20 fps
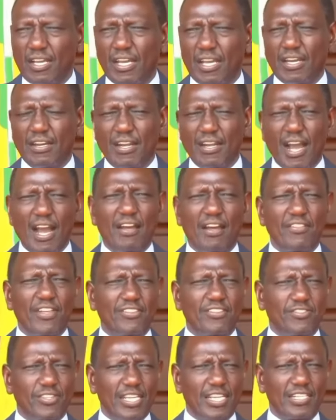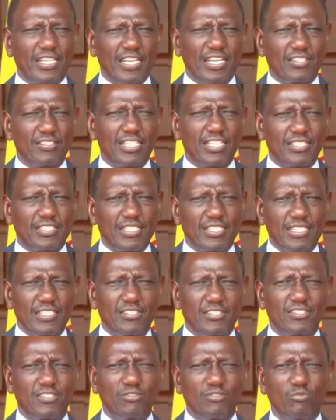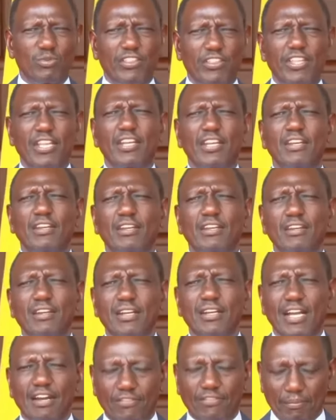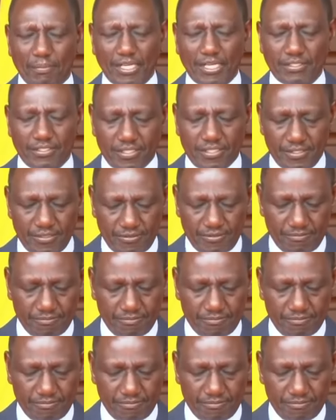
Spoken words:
and other state agencies within government.